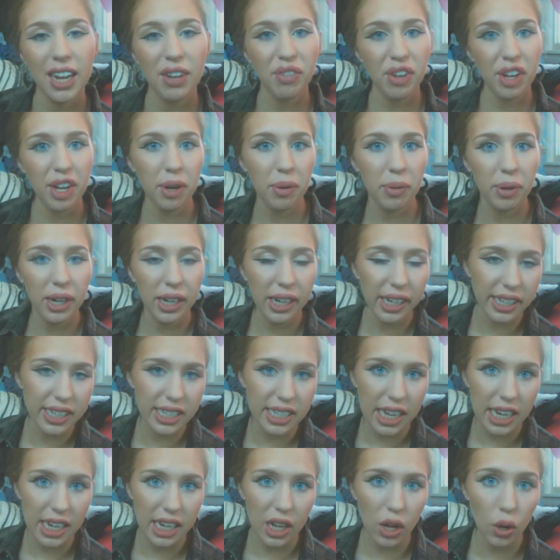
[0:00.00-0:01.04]
If anyone has
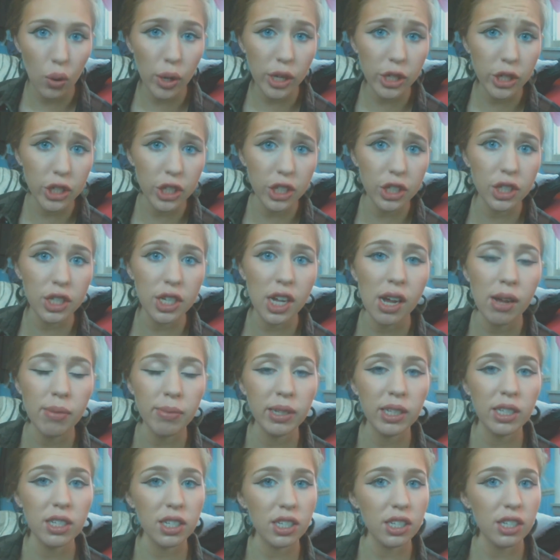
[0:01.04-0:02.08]
any questions,
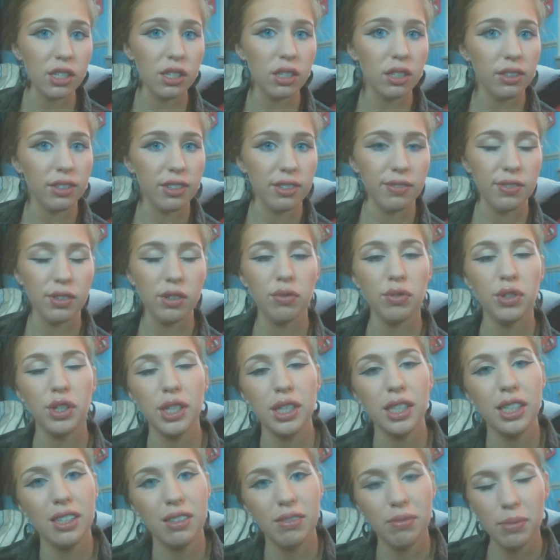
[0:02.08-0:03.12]
comments, concerns, feel free to
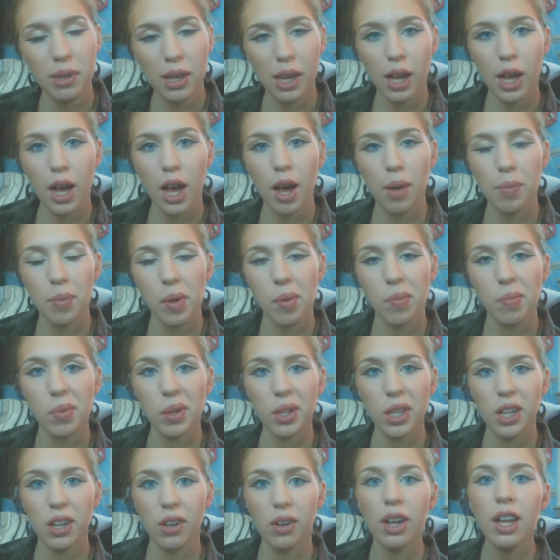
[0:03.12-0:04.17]
leave me a comment
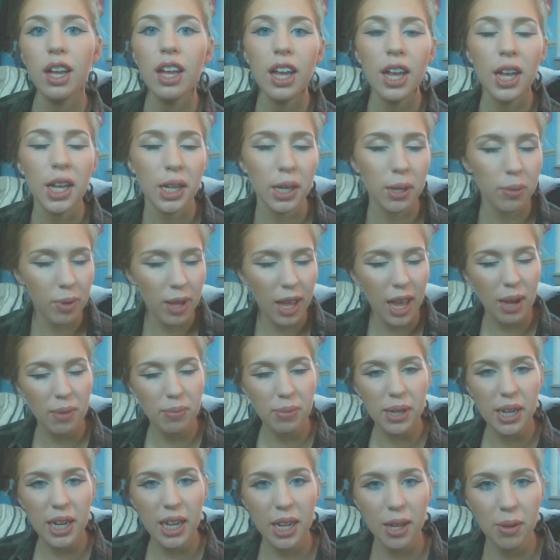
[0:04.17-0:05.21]
below and I'd be happy
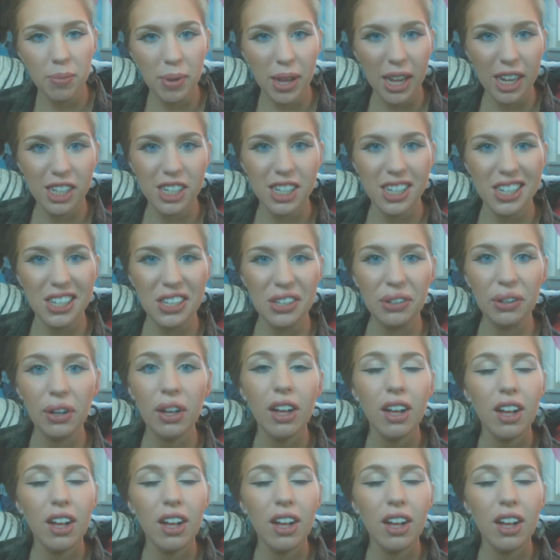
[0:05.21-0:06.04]
to get back to you.